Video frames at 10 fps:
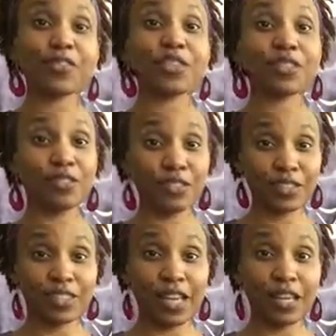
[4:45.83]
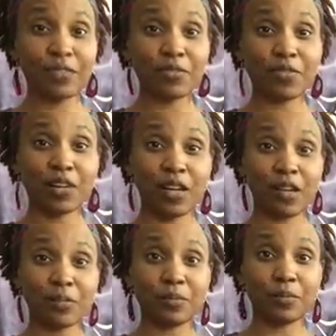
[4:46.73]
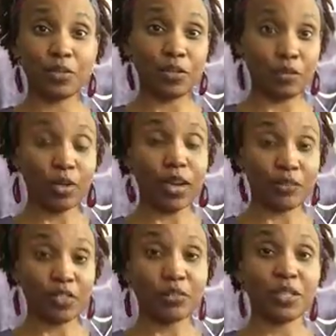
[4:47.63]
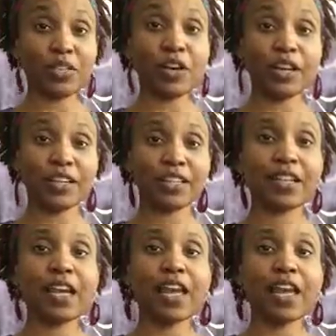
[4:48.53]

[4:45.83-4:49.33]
feel safe, where you don't have to be guarded.